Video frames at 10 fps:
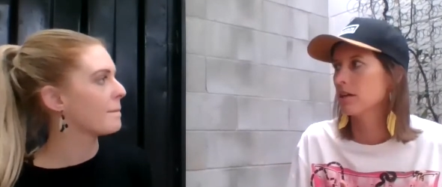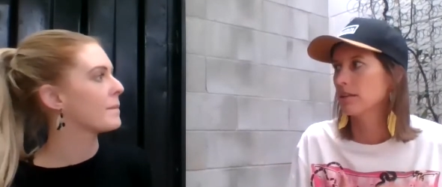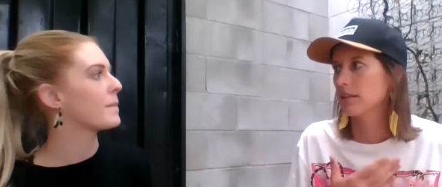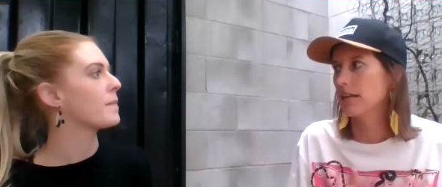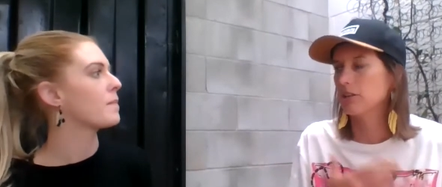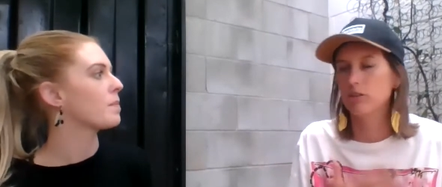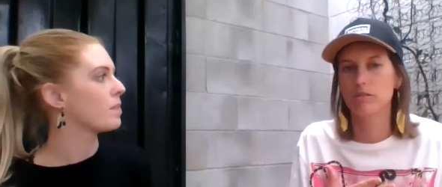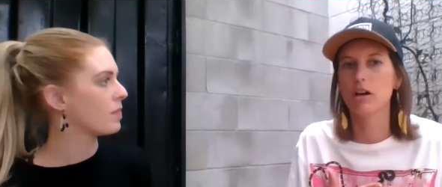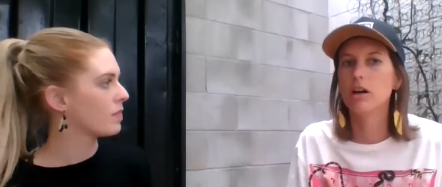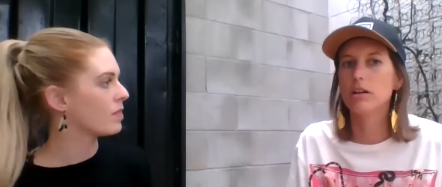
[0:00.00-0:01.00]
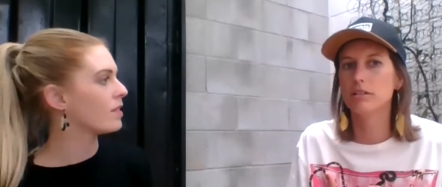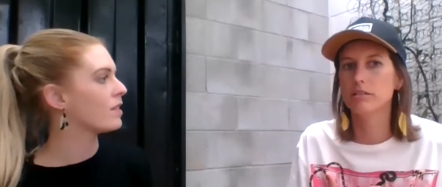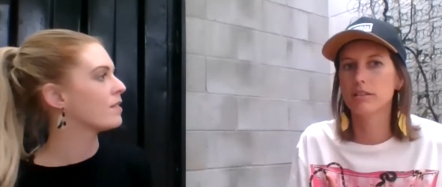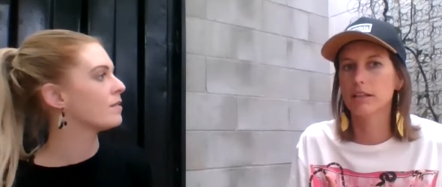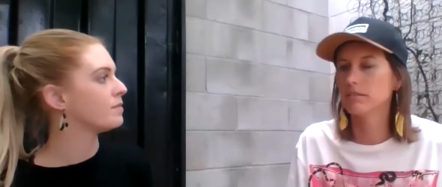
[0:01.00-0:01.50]
Speaker 1: then you
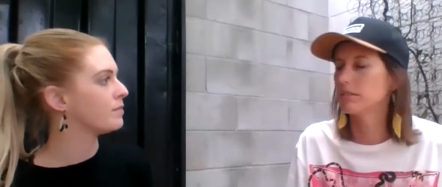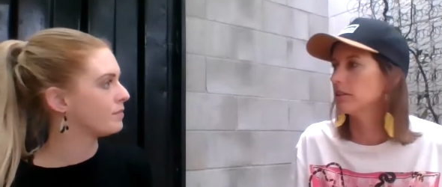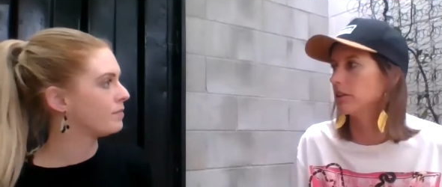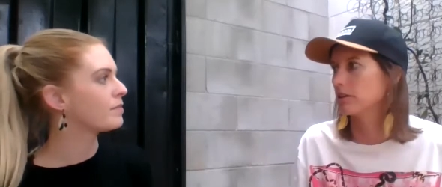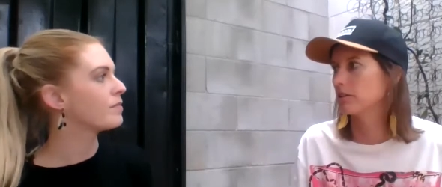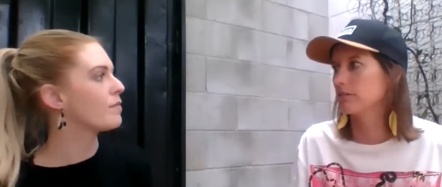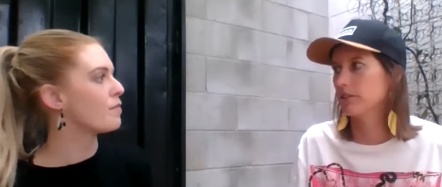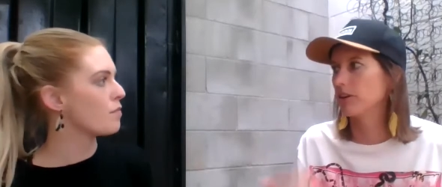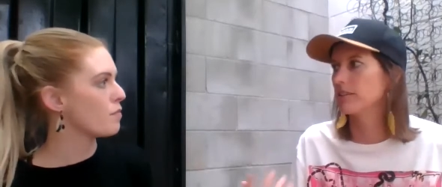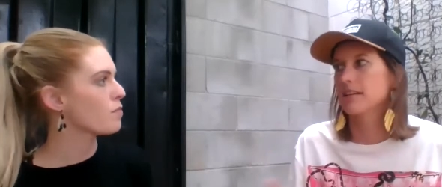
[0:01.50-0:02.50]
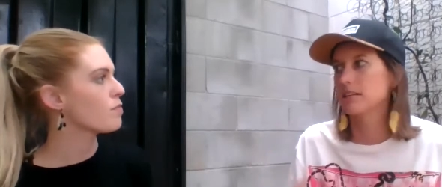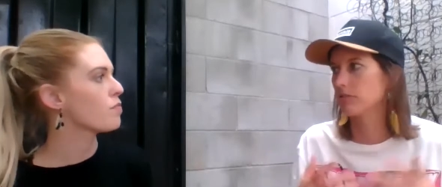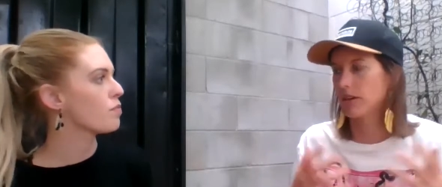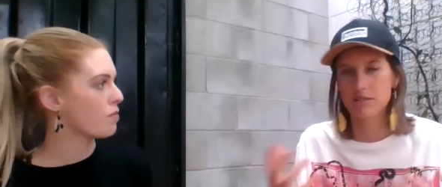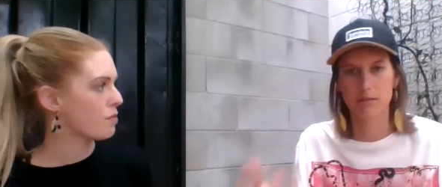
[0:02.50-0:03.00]
know that you've
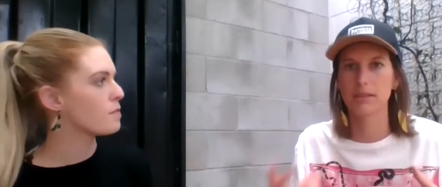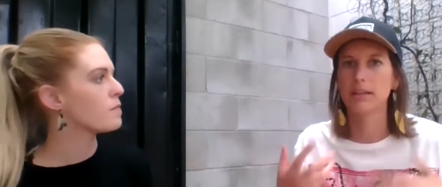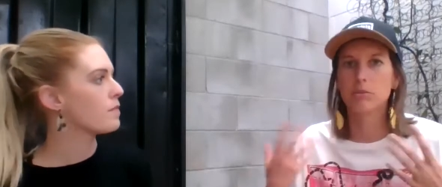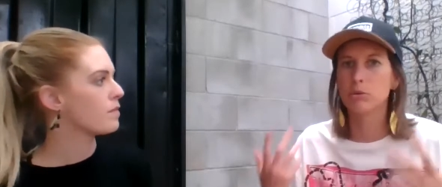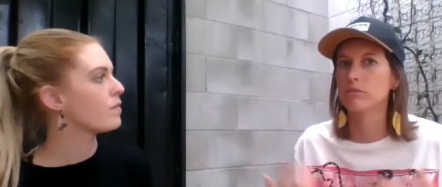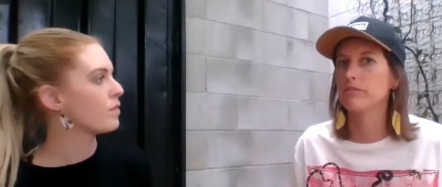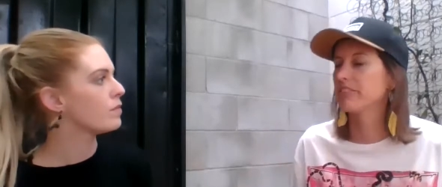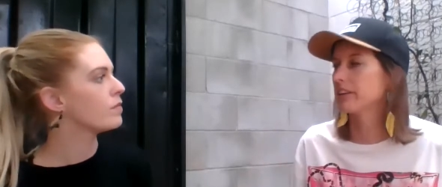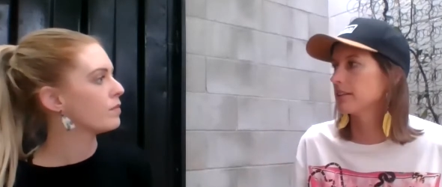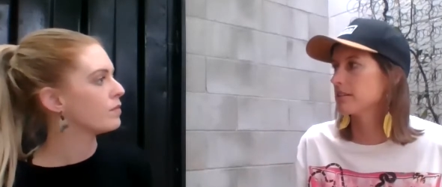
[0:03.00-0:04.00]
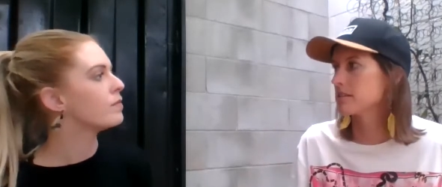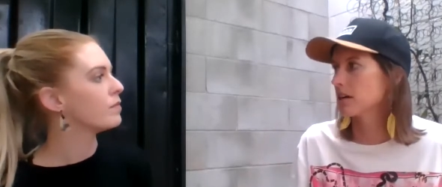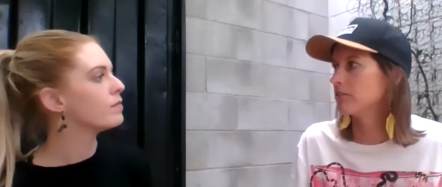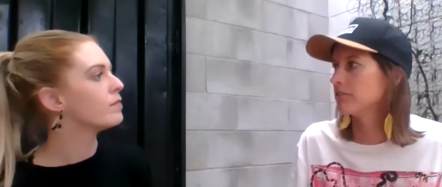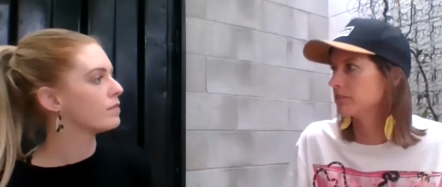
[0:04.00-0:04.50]
identified something. It will reveal
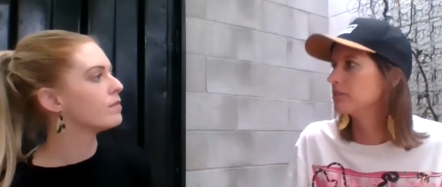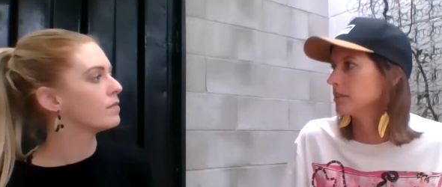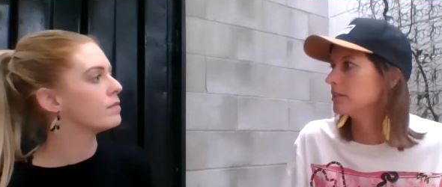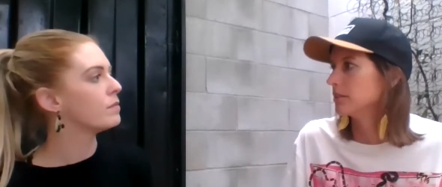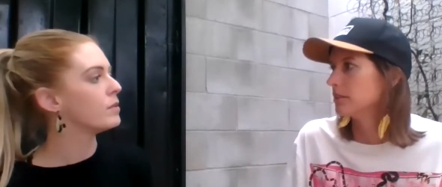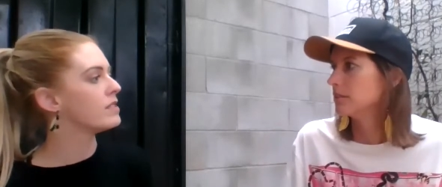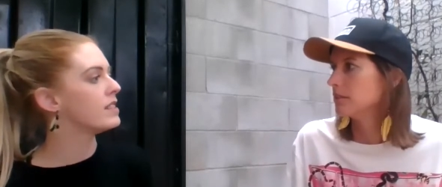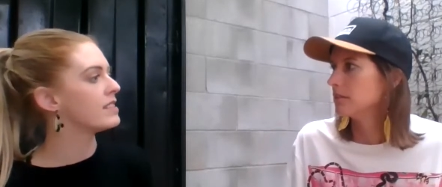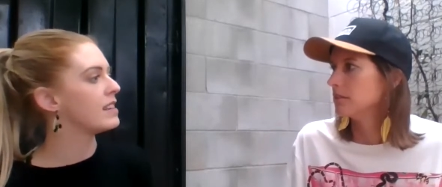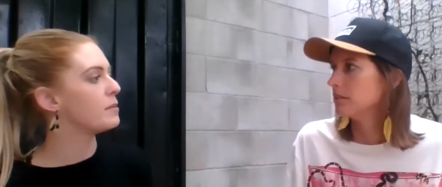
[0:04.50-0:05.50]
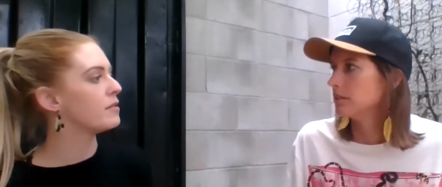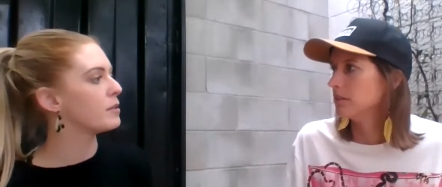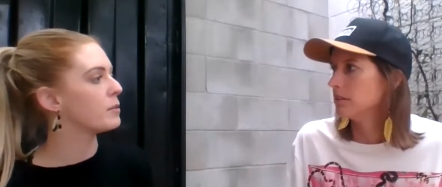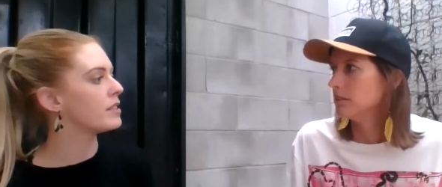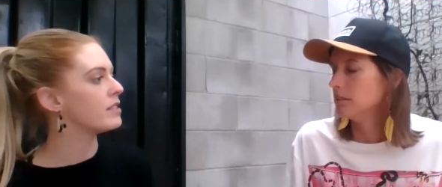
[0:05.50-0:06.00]
itself. What's an
Speaker 2: example of
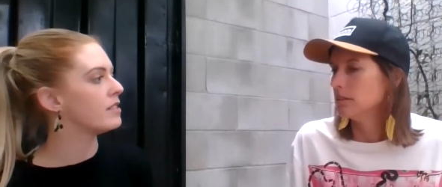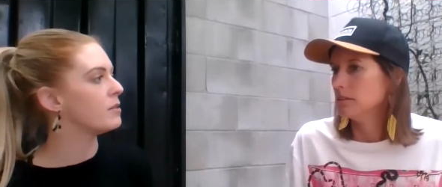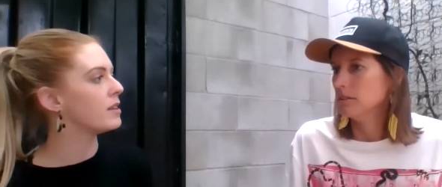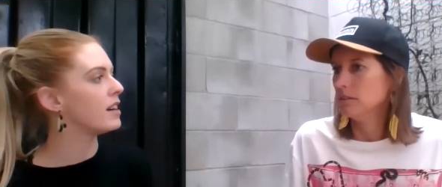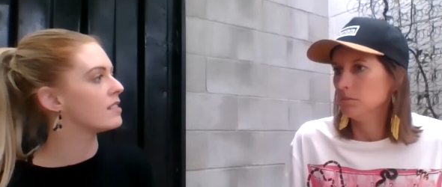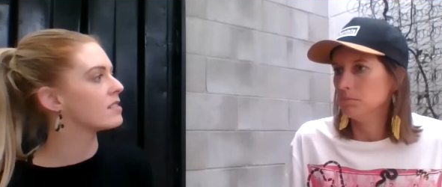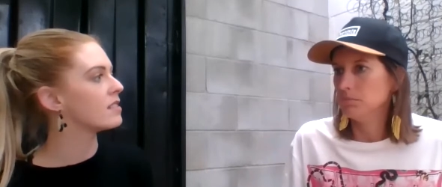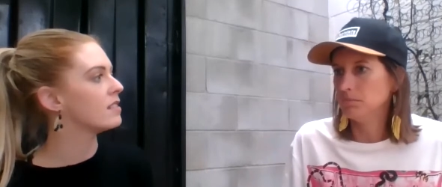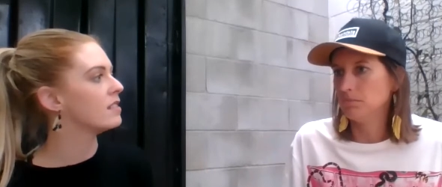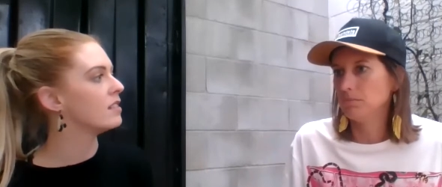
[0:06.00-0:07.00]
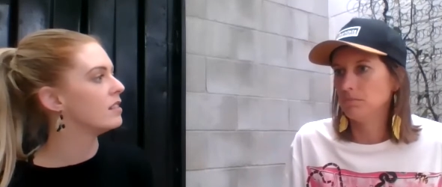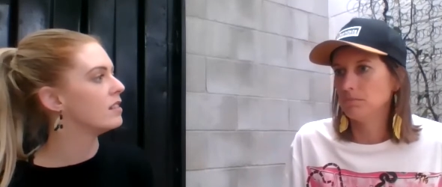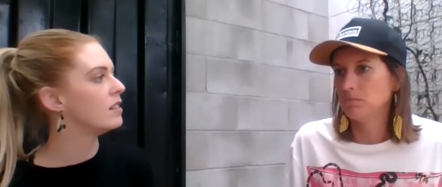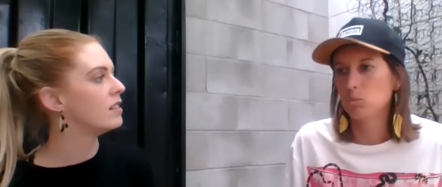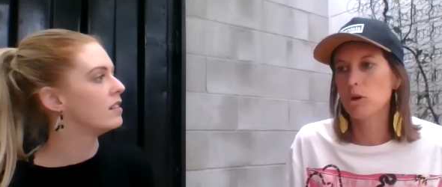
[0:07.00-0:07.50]
a question you would ask?
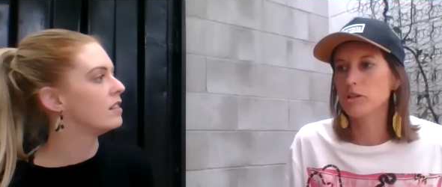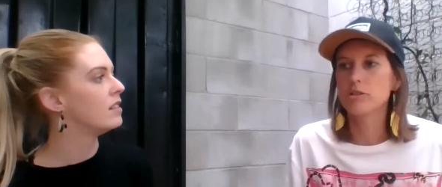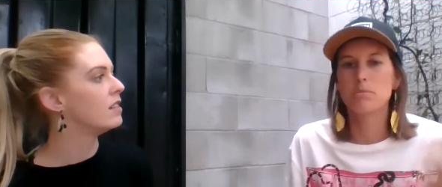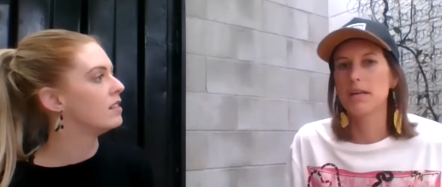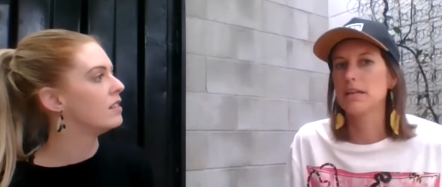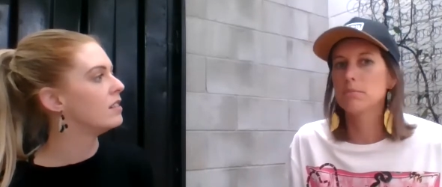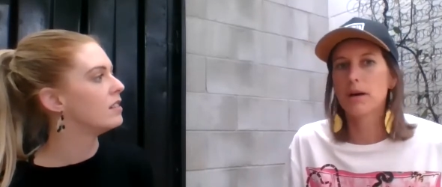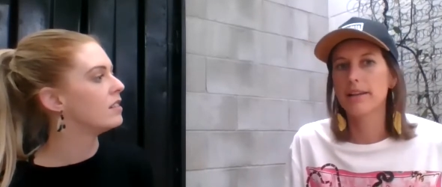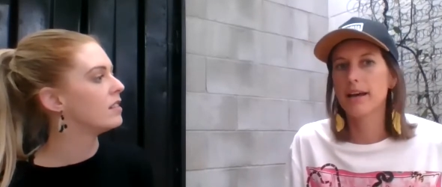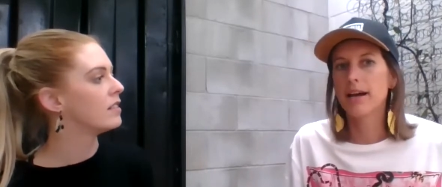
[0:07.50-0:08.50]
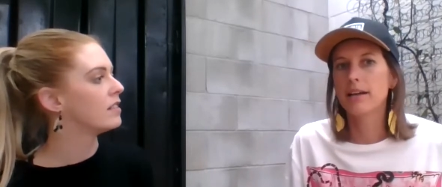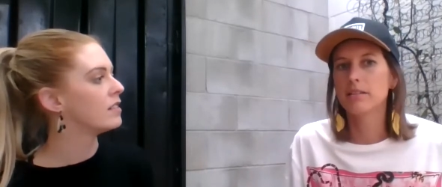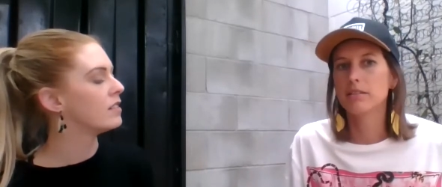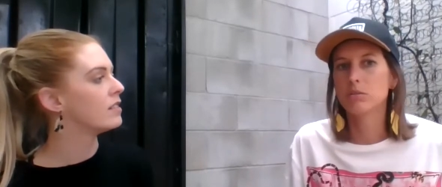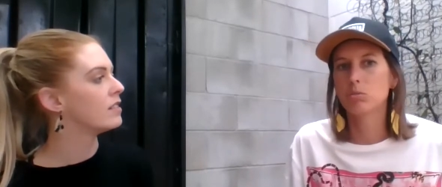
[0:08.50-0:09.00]
Speaker 1: What do you mean by that?
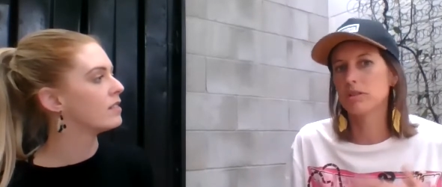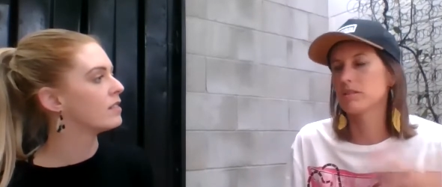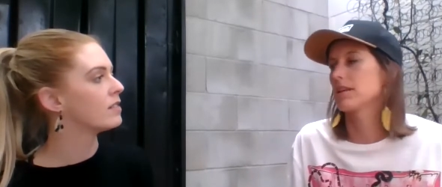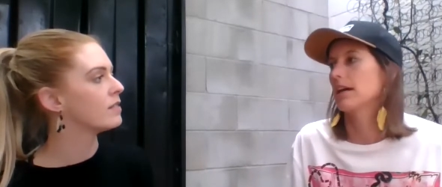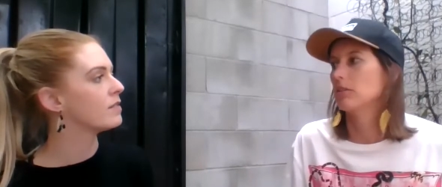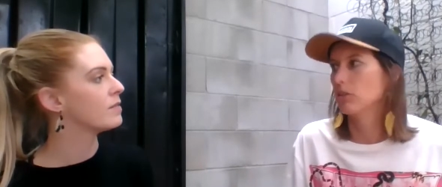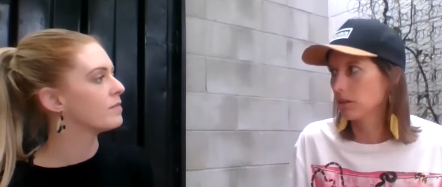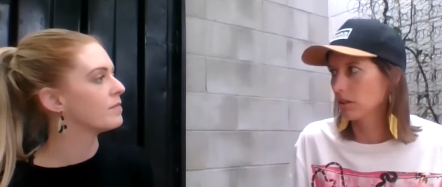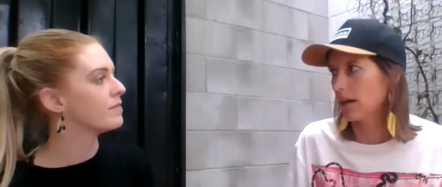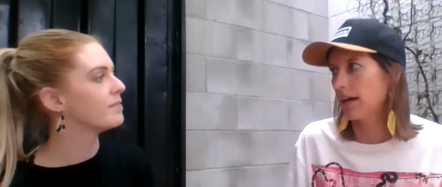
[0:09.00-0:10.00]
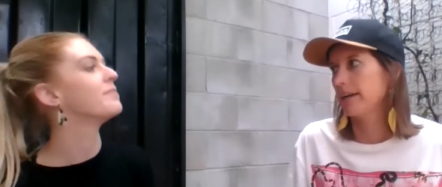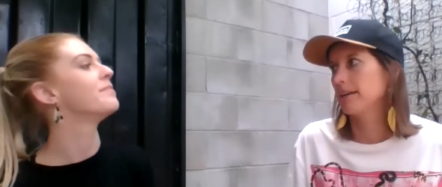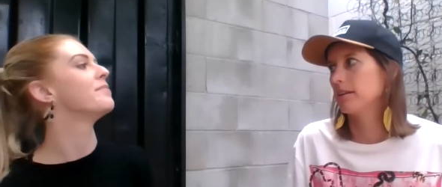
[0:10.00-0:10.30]
What does that look like?